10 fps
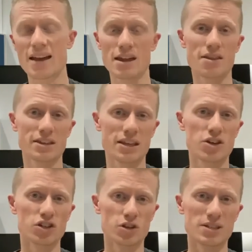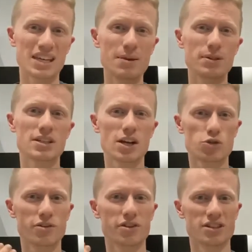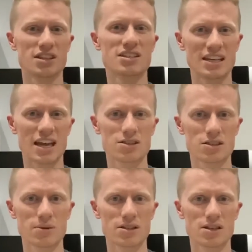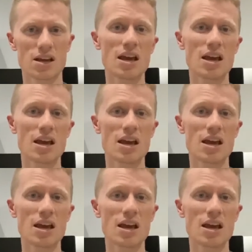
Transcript: Another thing that you can do is keep in touch with your existing customers.